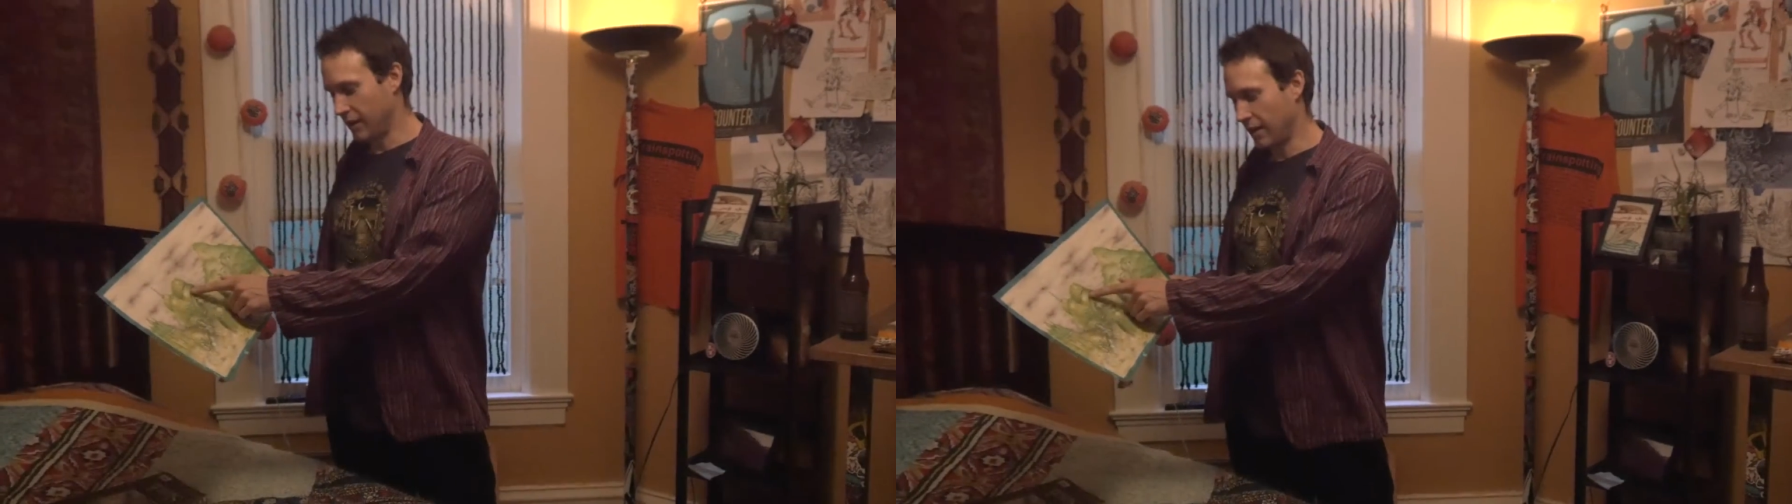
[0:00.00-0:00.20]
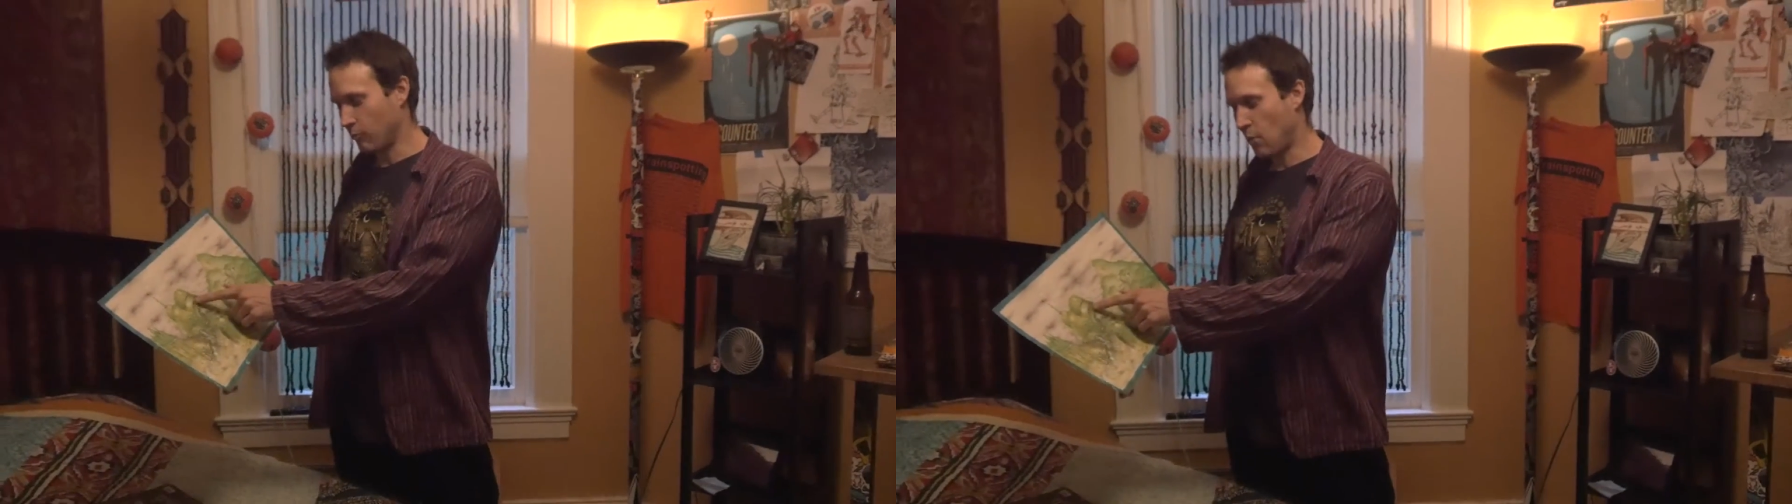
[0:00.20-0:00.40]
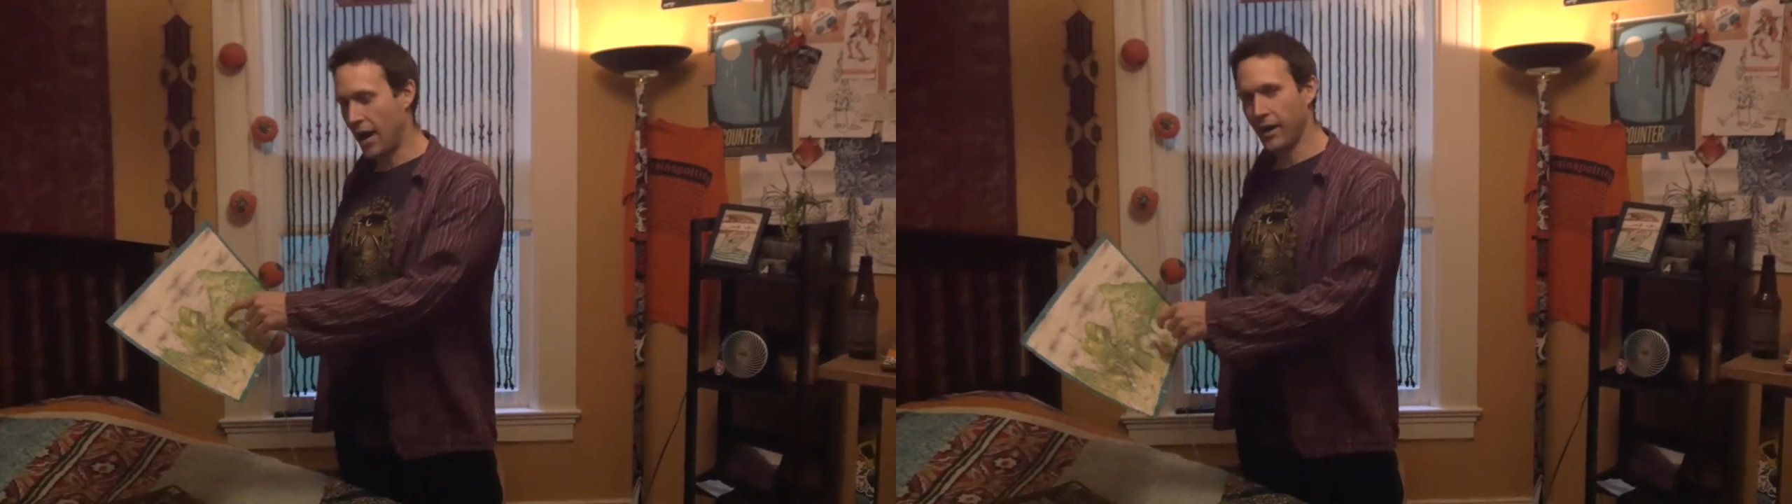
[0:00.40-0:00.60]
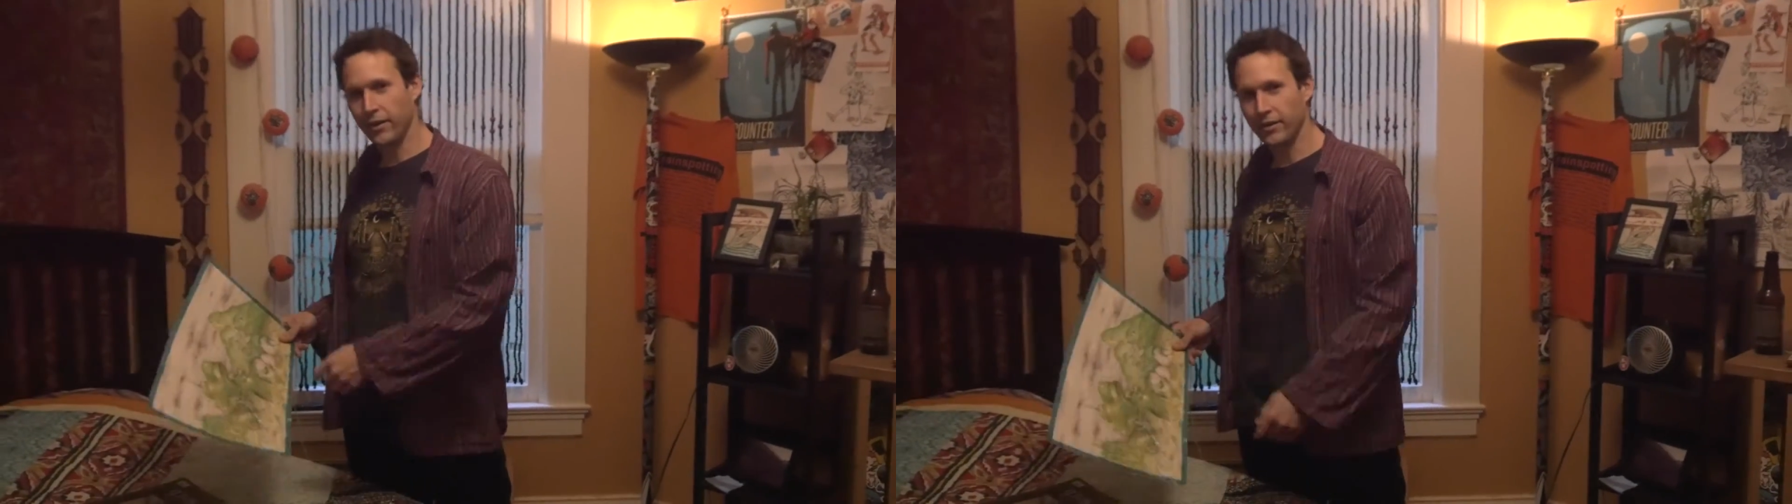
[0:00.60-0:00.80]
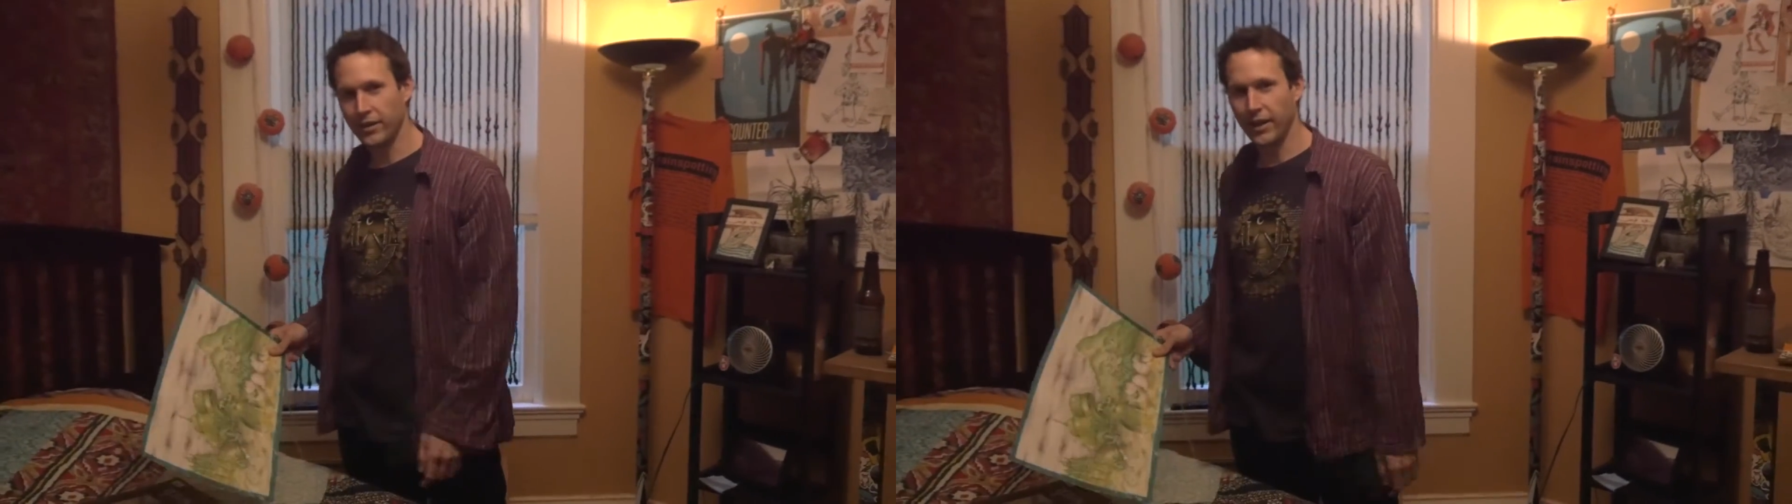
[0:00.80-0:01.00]
and
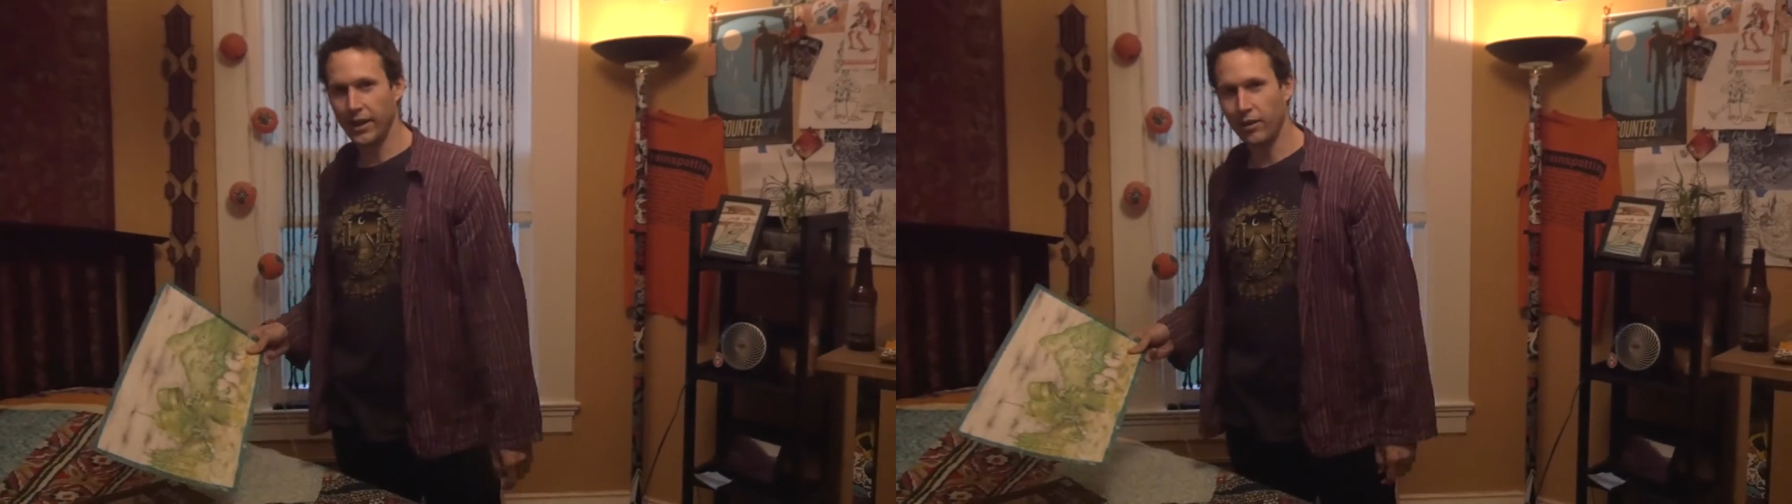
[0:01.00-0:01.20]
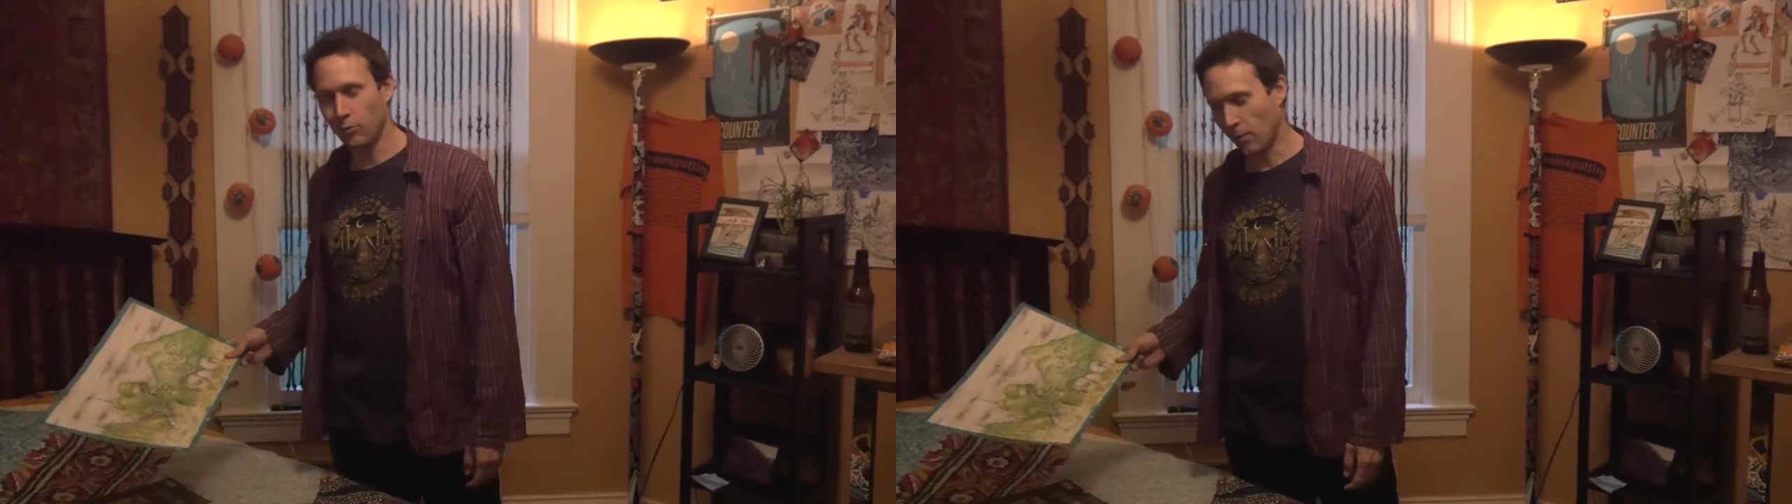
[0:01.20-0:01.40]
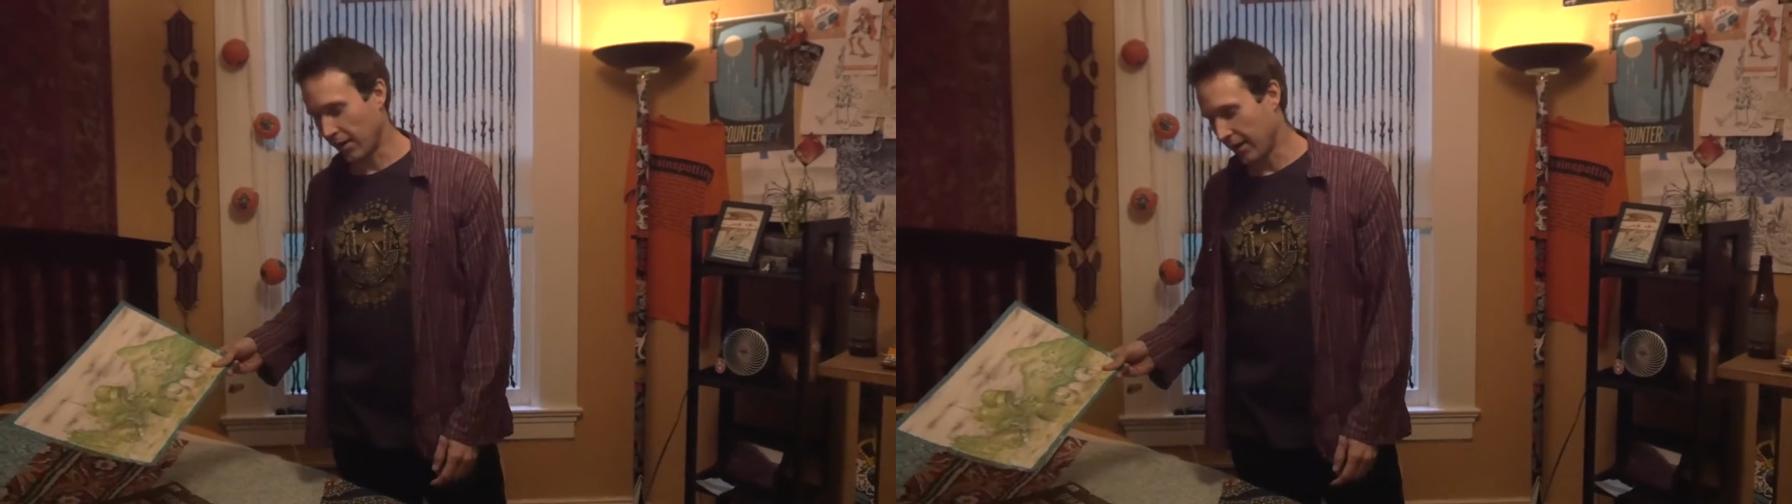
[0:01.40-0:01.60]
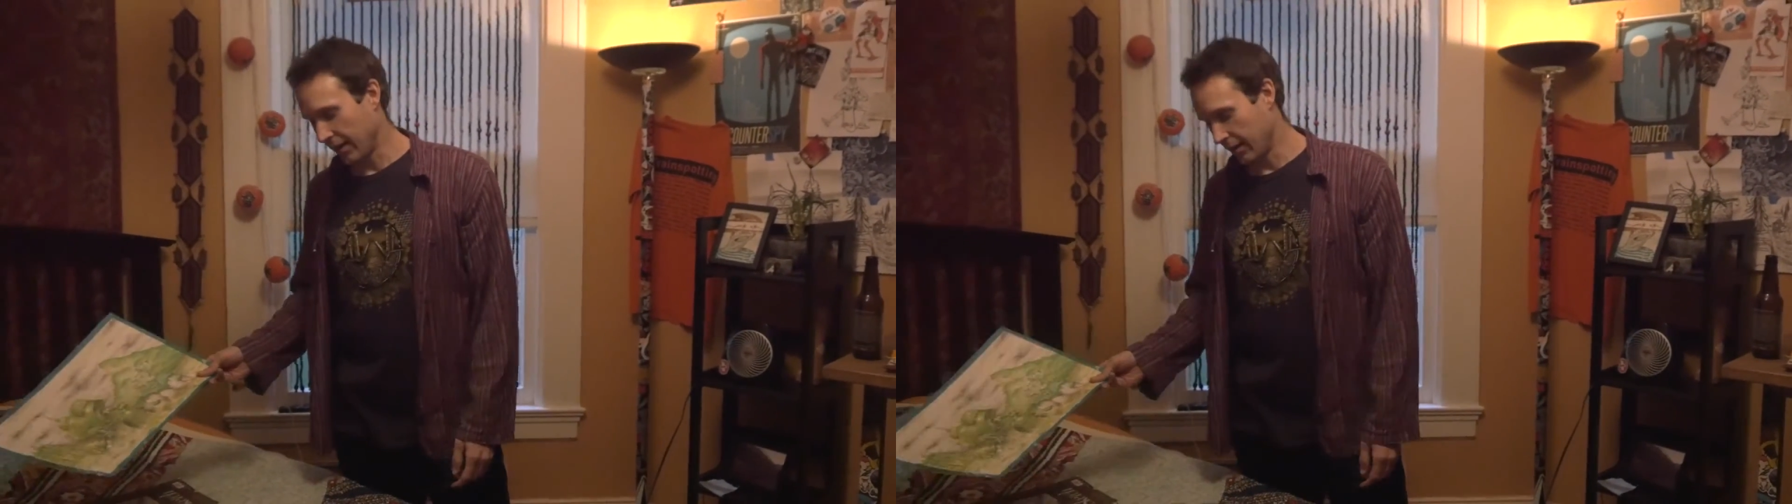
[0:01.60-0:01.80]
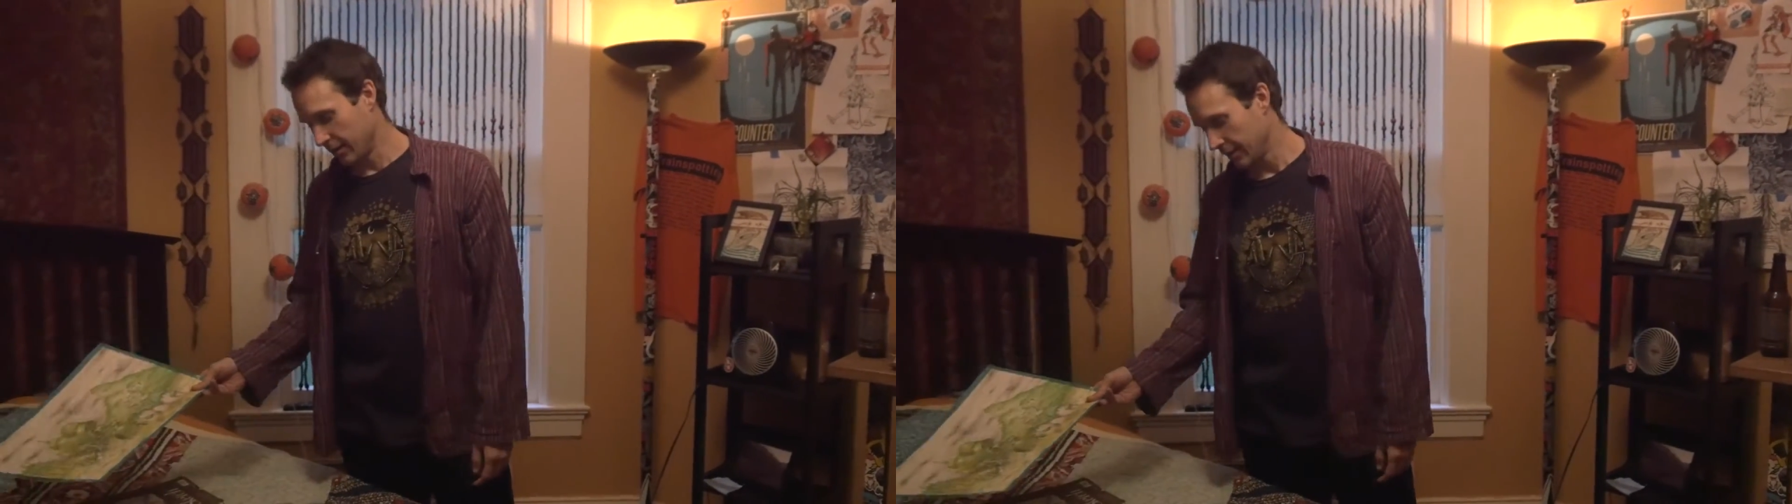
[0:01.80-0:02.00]
wires and inner
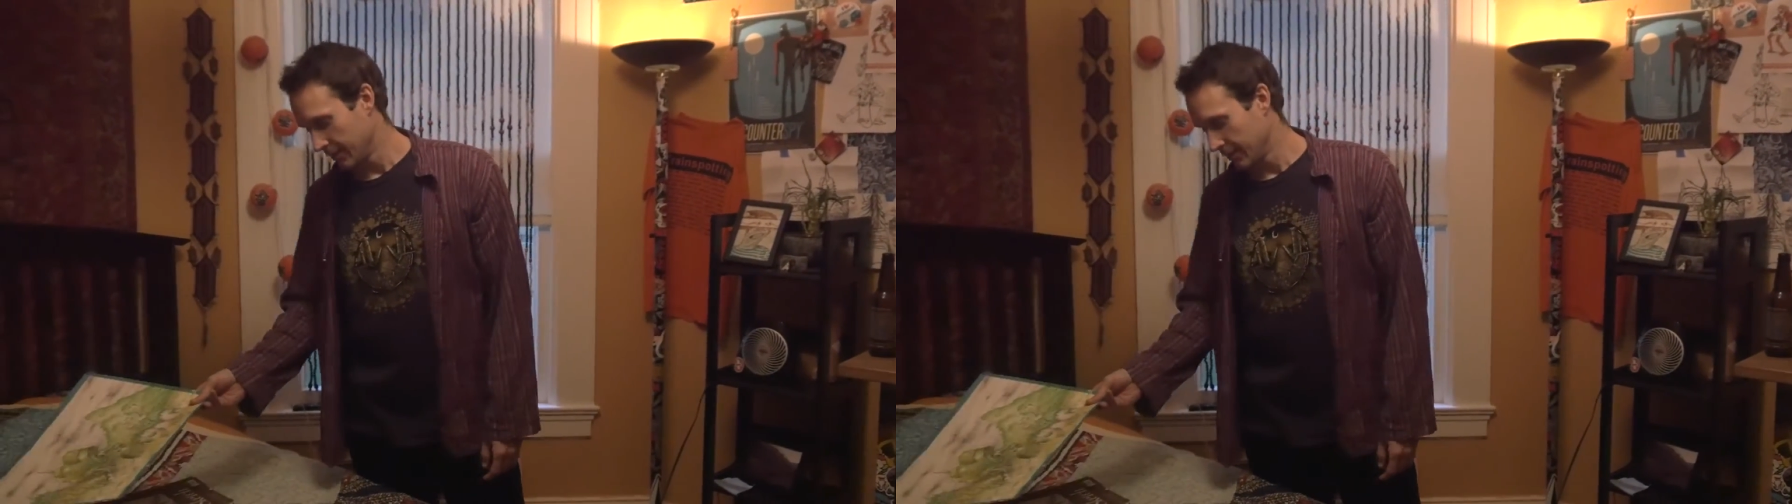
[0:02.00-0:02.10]
workings.